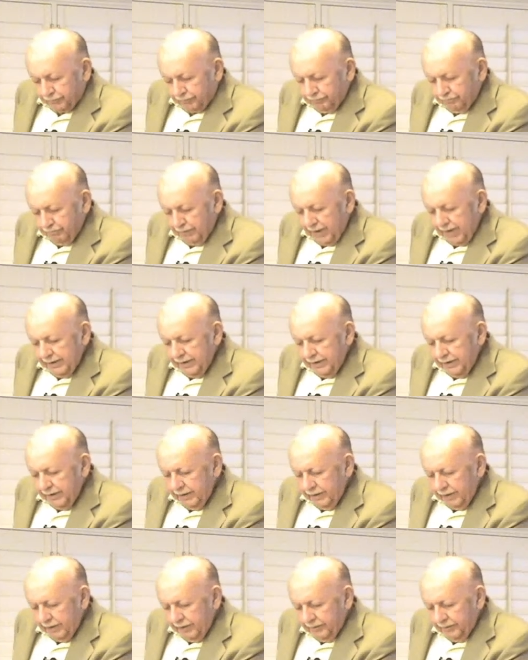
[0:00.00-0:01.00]

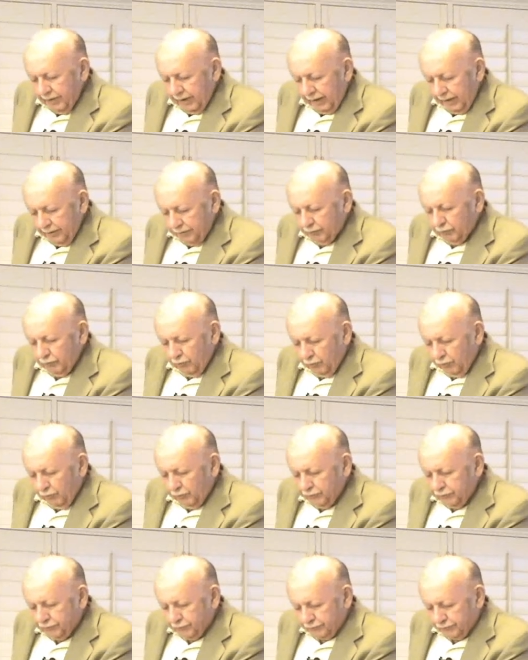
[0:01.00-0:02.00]
many
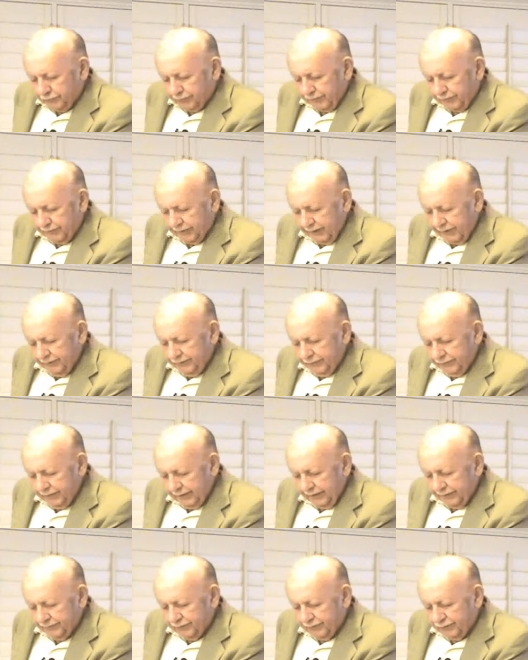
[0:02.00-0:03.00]
authors, as I
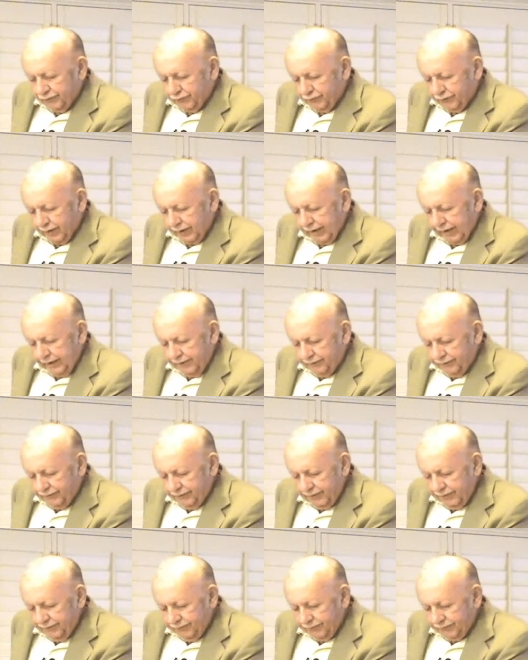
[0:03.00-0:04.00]
said, describe
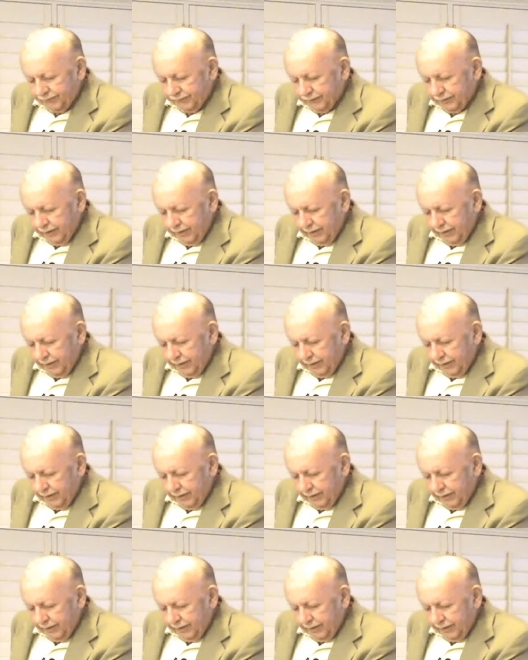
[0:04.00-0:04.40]
these